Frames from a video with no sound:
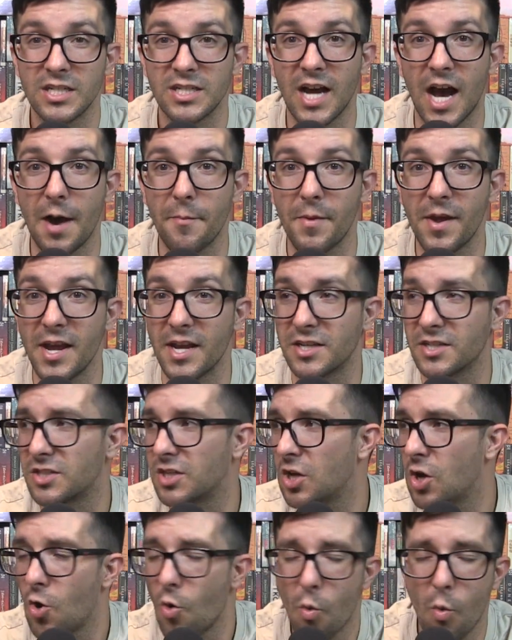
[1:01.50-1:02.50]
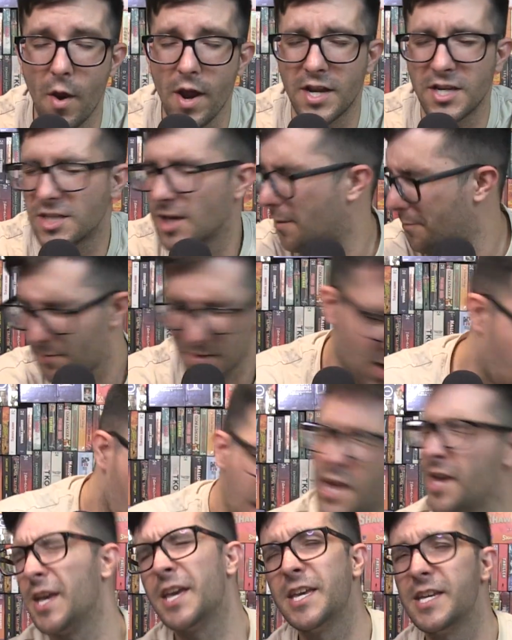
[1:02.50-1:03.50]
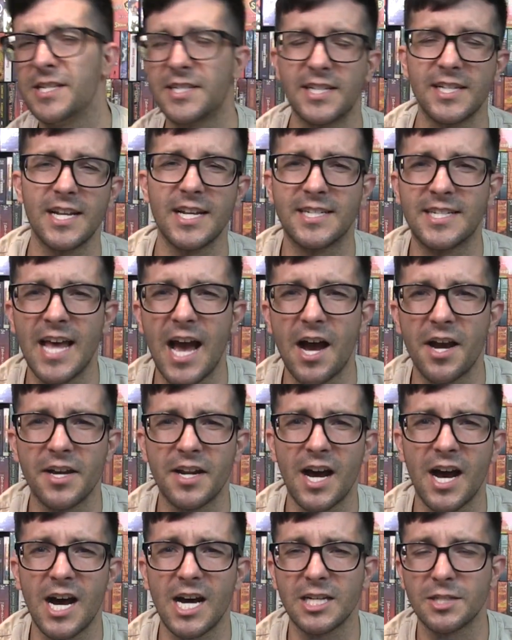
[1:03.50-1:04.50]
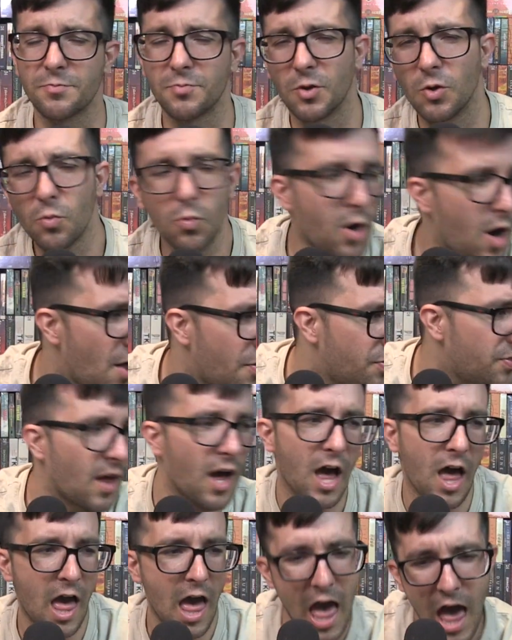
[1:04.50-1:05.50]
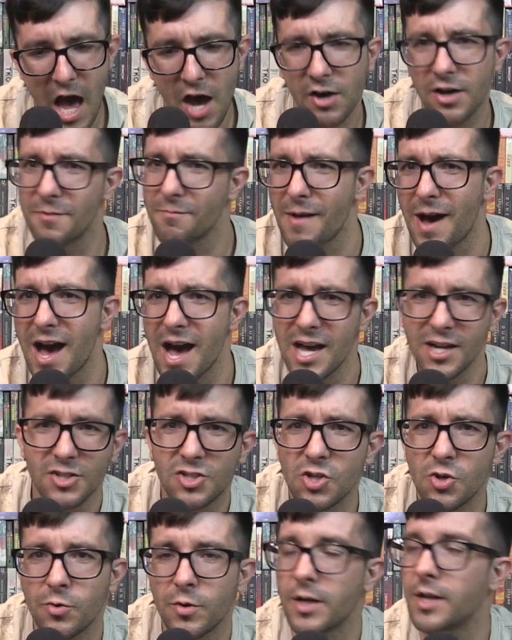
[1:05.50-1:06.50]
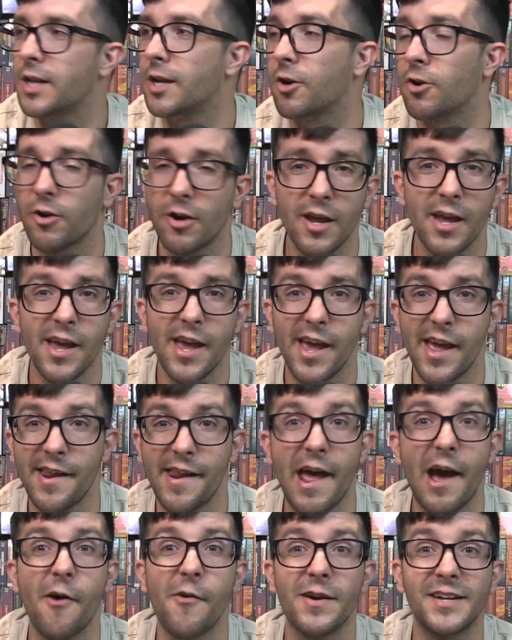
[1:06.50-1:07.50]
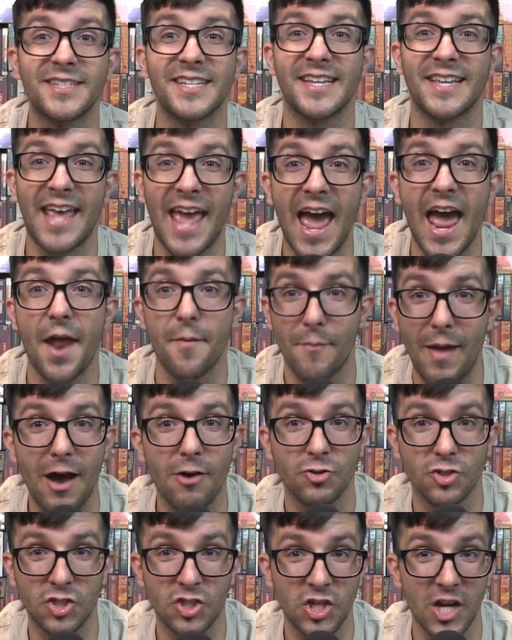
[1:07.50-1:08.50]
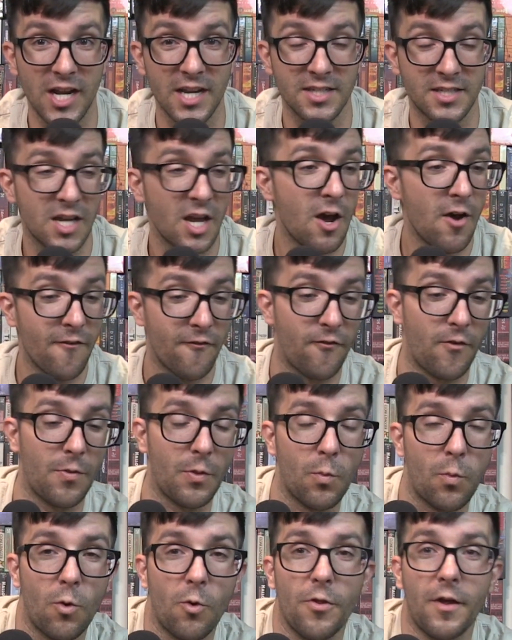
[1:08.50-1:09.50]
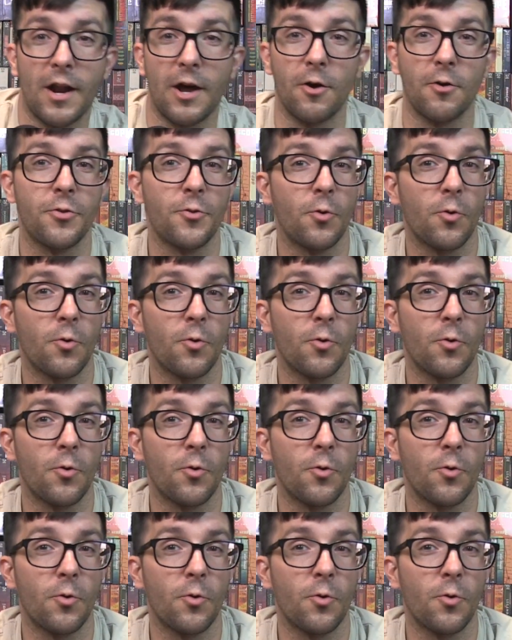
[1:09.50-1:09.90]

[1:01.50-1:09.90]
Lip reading: Tom Hanks wakes up. He's in an Italian hospital. What the hell am I doing here? And now it's a cat and mouse chase from the World Health